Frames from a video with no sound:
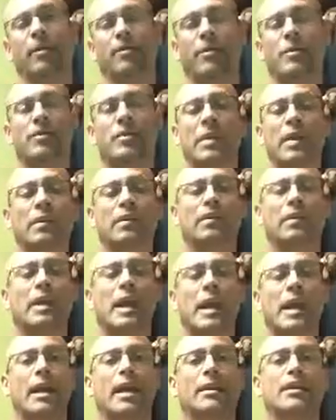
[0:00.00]
If you deal with
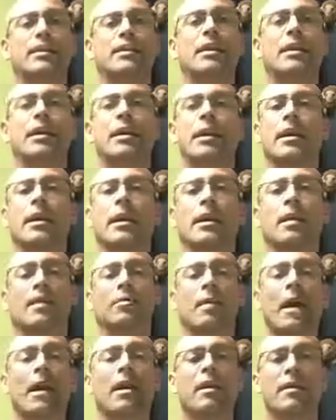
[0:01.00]
headaches, no
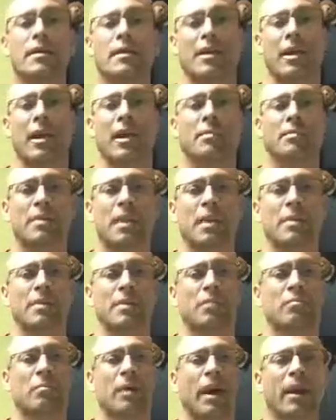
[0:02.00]
matter the type,
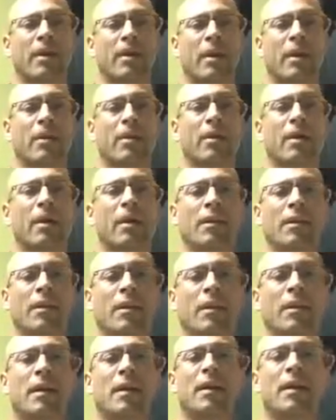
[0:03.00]
tension, migraine, or
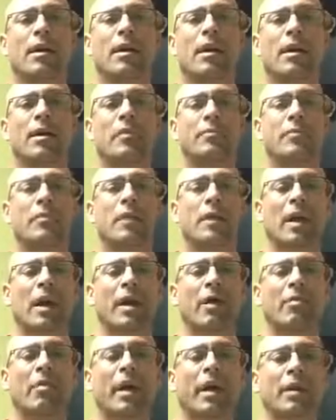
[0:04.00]
other,
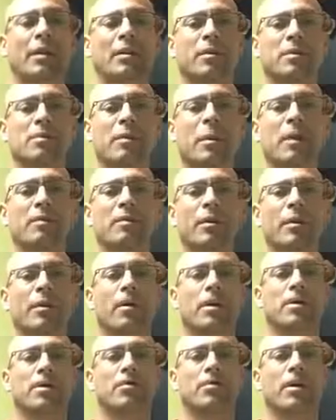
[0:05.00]
chiropractor is probably
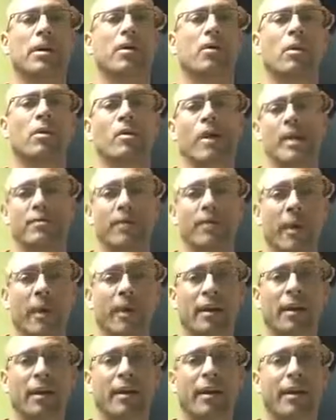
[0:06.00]
going to be your best
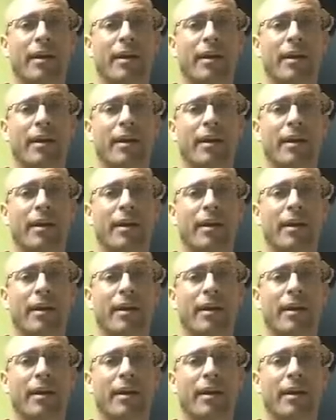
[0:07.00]
friend.